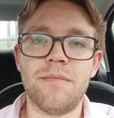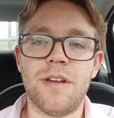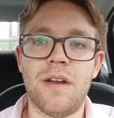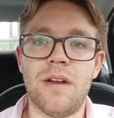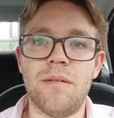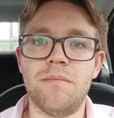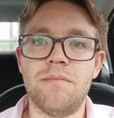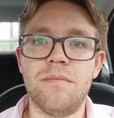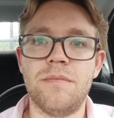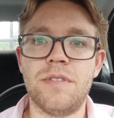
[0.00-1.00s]
Um,
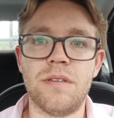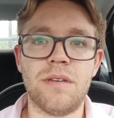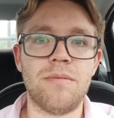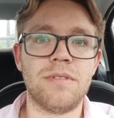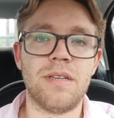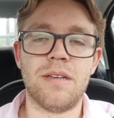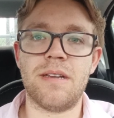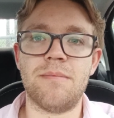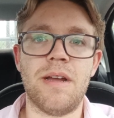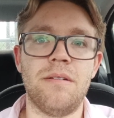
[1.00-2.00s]
still able to
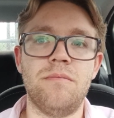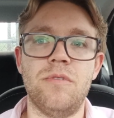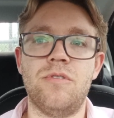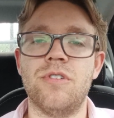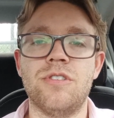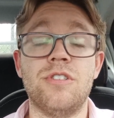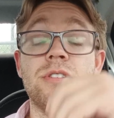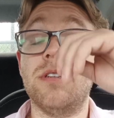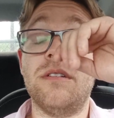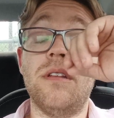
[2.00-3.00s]
get my
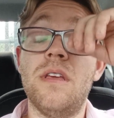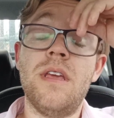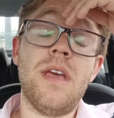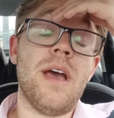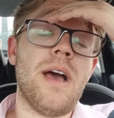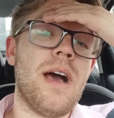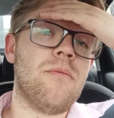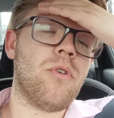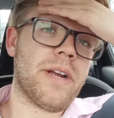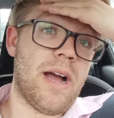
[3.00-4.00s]
nutrition and uh,
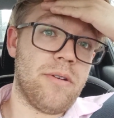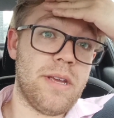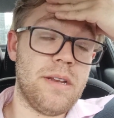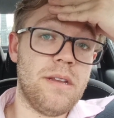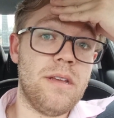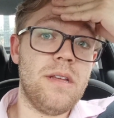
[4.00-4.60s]
workout in.